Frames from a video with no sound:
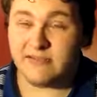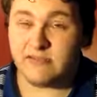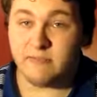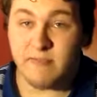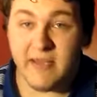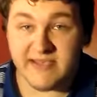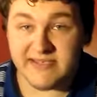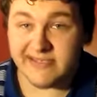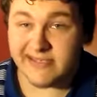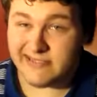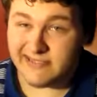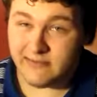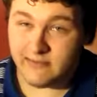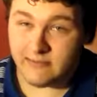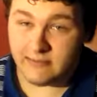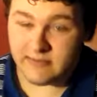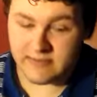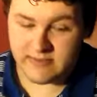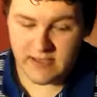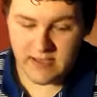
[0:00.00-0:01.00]
Make sense?
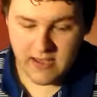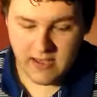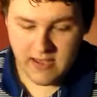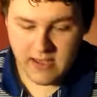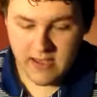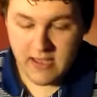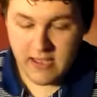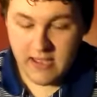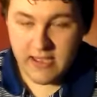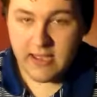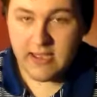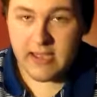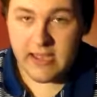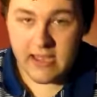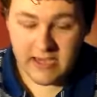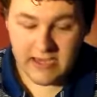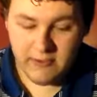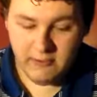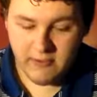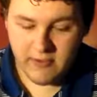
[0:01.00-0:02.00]

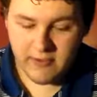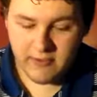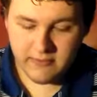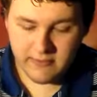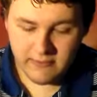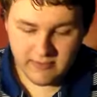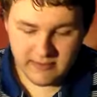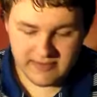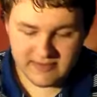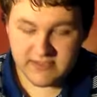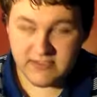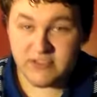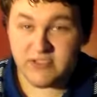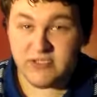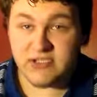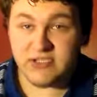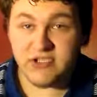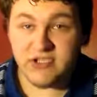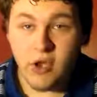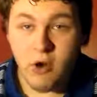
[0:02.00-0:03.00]
Anyway, let's
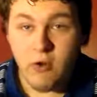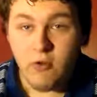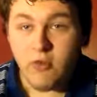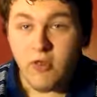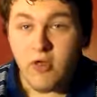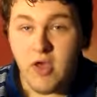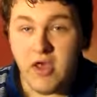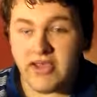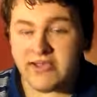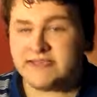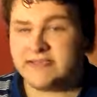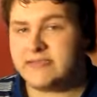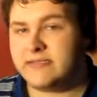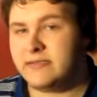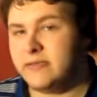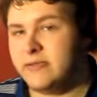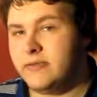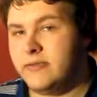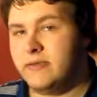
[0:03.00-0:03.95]
do this.